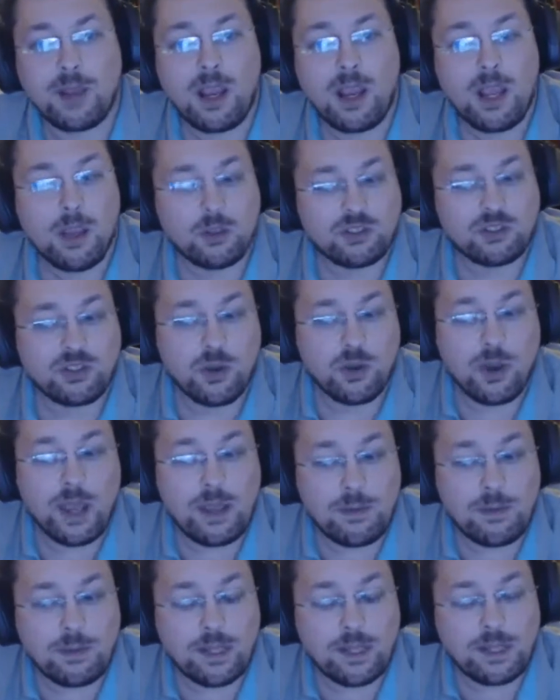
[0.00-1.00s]
So
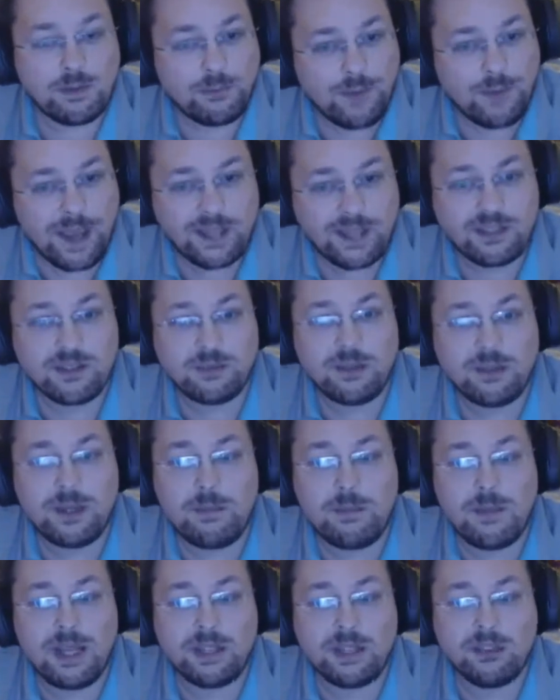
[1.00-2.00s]
it effectively
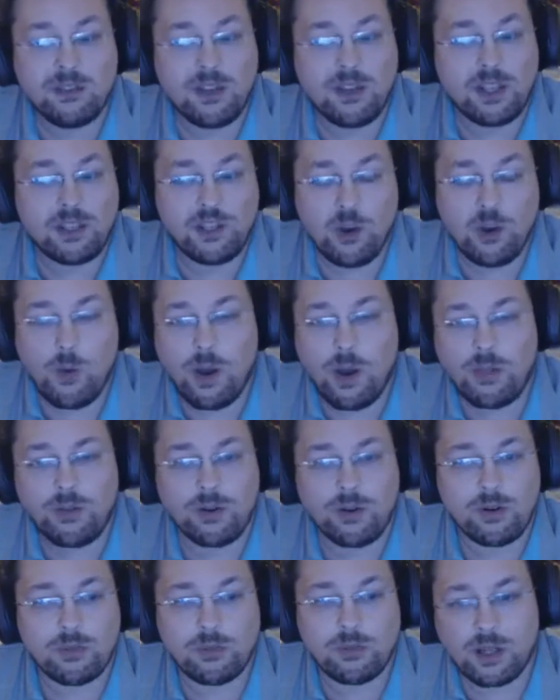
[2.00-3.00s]
means that no
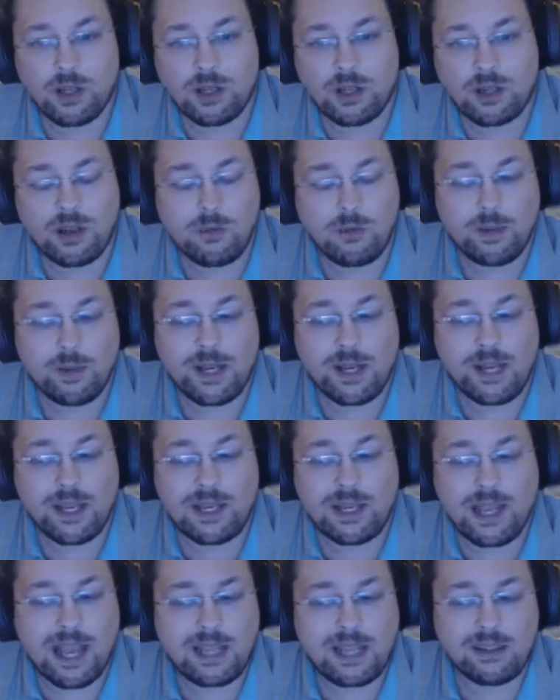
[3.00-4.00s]
other company
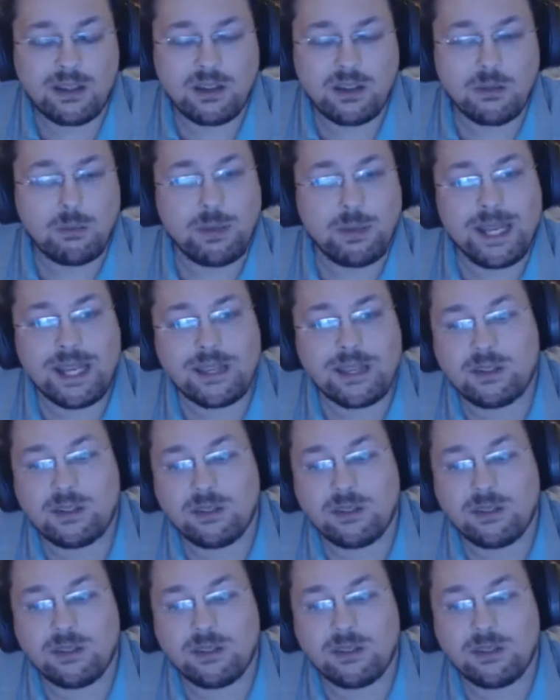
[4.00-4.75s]
can compete.